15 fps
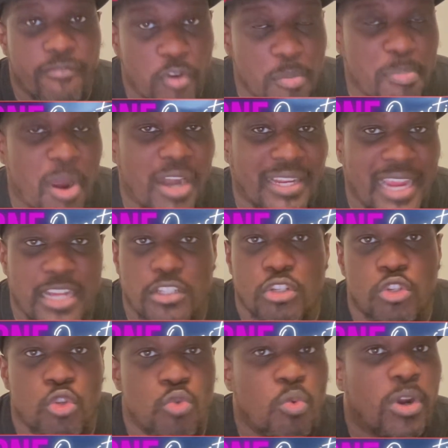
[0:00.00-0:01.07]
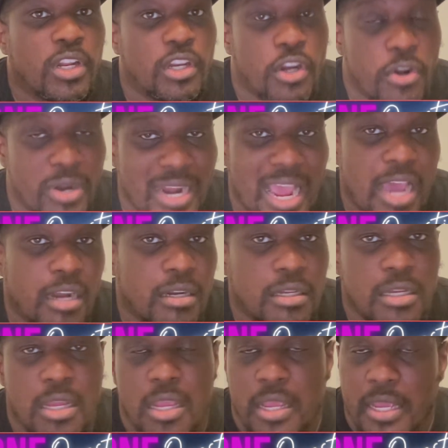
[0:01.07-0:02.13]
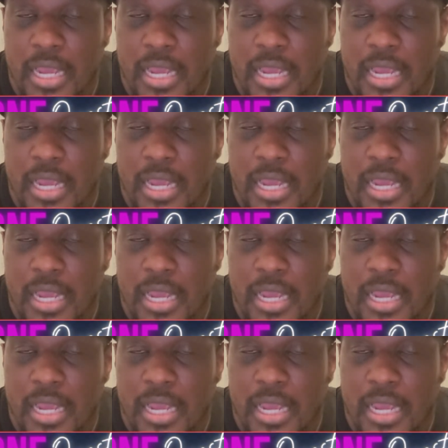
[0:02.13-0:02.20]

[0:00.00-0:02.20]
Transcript: for podcasters who want to learn how to